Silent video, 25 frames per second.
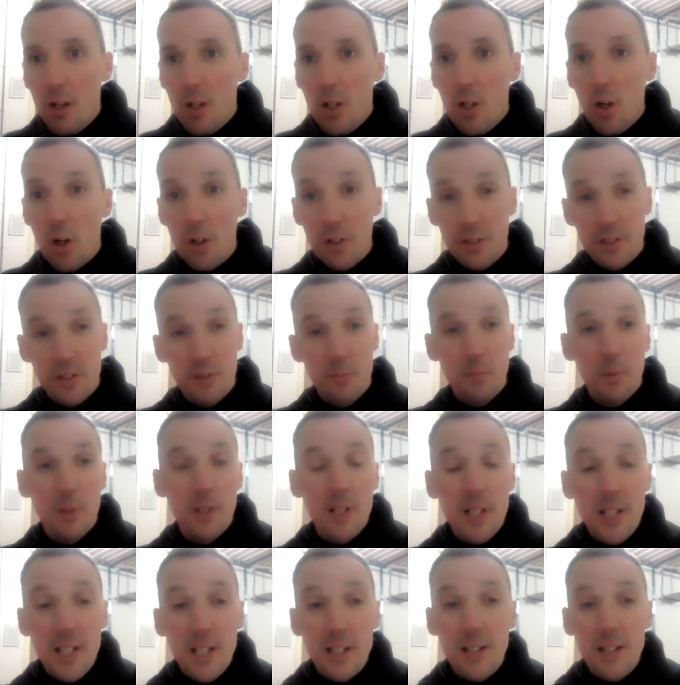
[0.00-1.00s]
Cost per
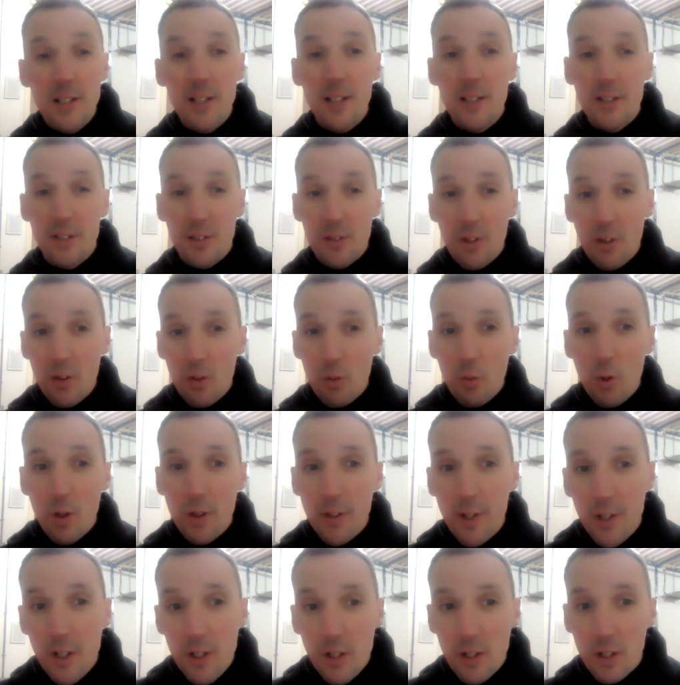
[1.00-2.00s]
lead is another one
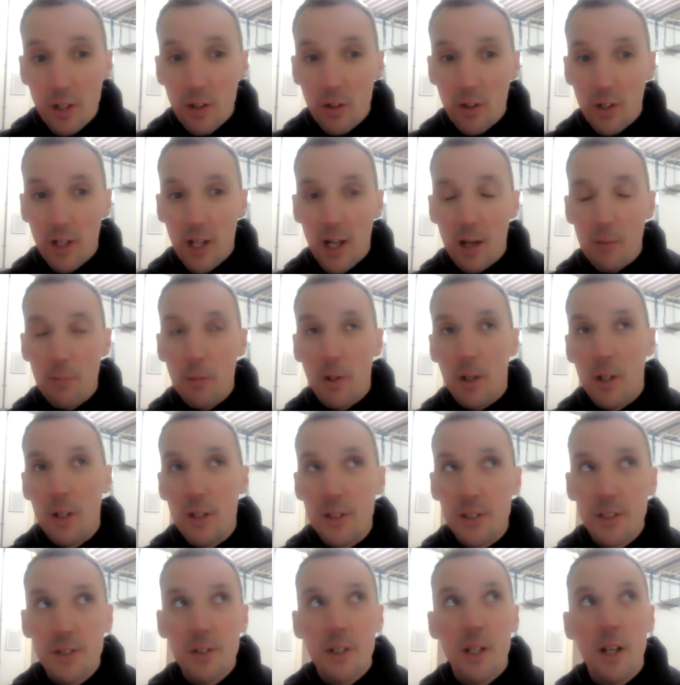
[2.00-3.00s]
that you'd look at,
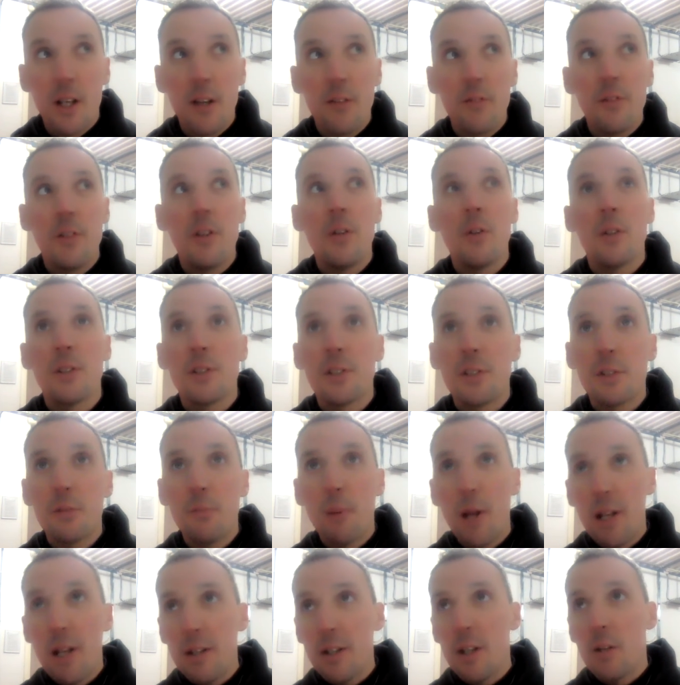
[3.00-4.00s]
because if you're
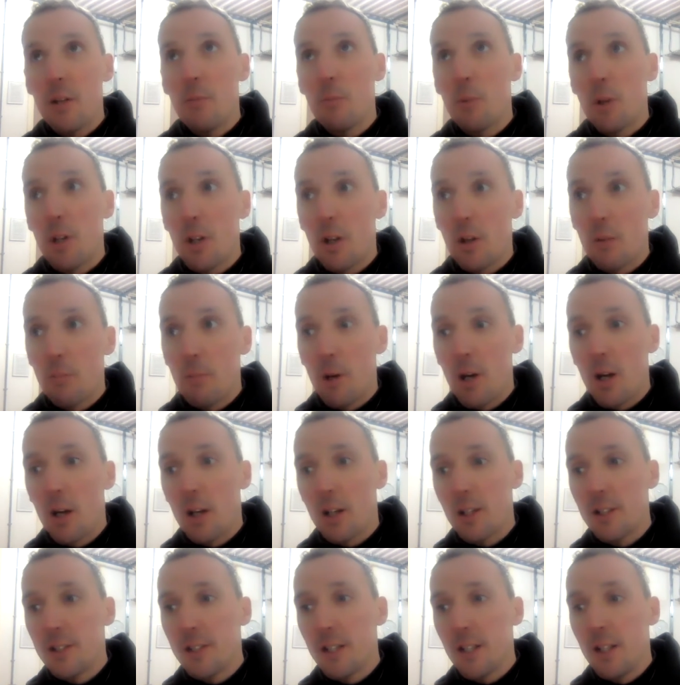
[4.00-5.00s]
spending money on
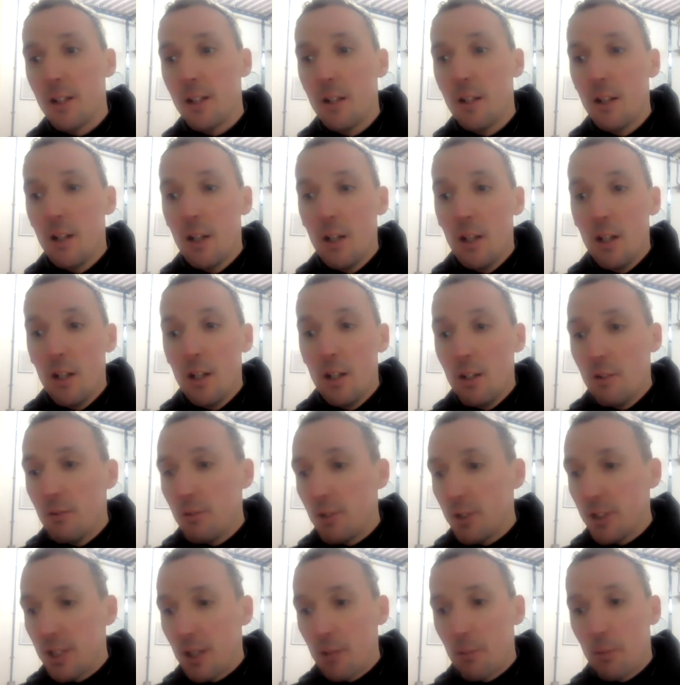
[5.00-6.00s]
marketing,
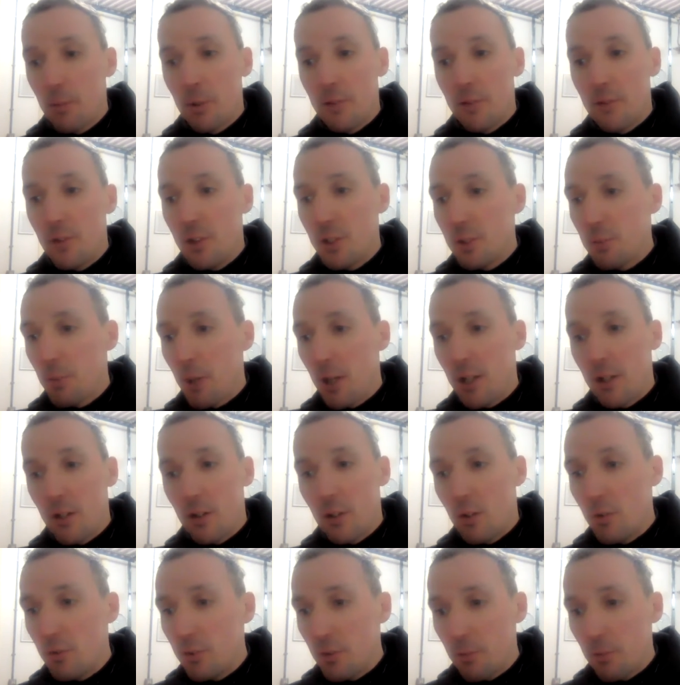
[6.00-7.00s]
for example, if you spend
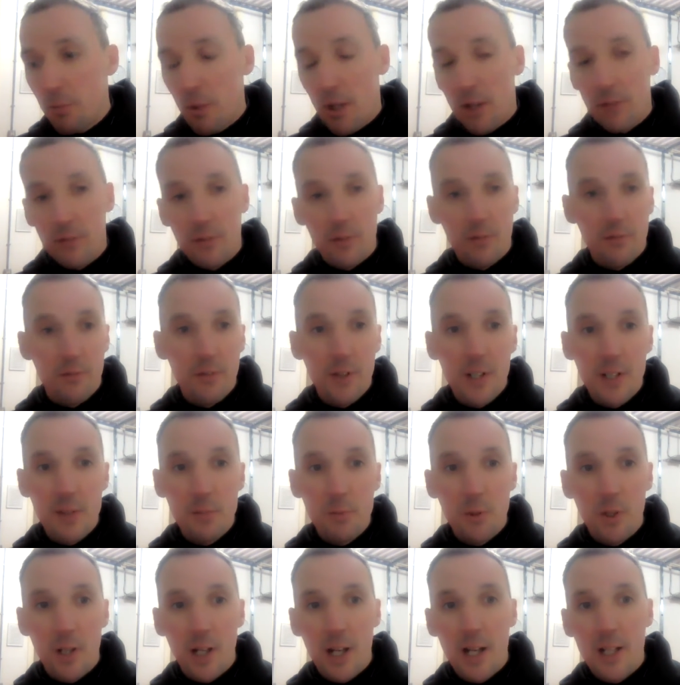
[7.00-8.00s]
£100 on
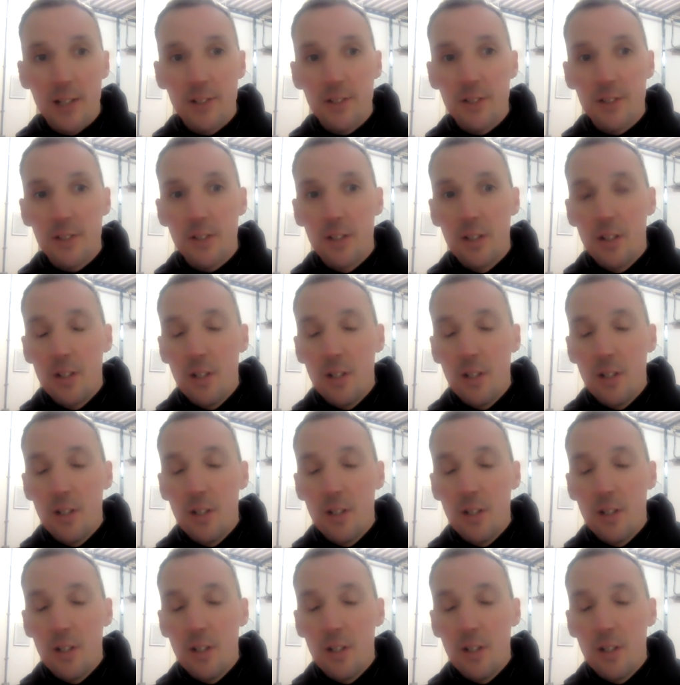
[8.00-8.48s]
Facebook ads